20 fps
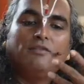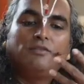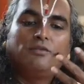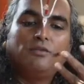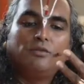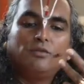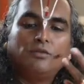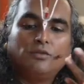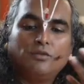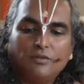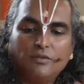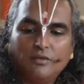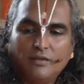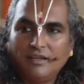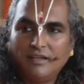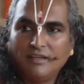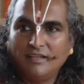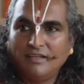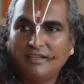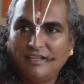to
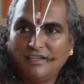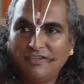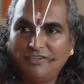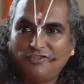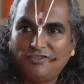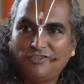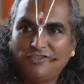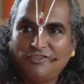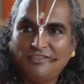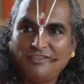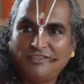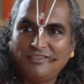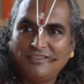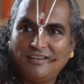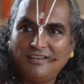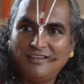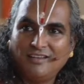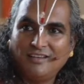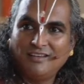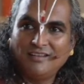engage.
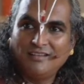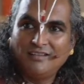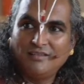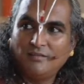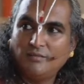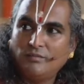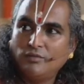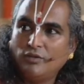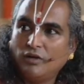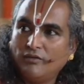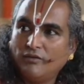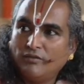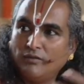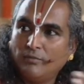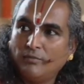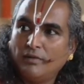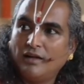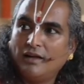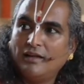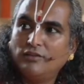You have a
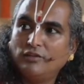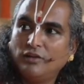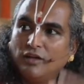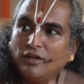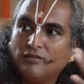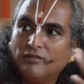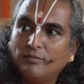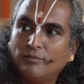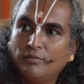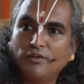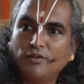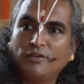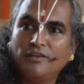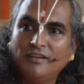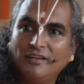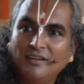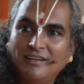mind, you have a body.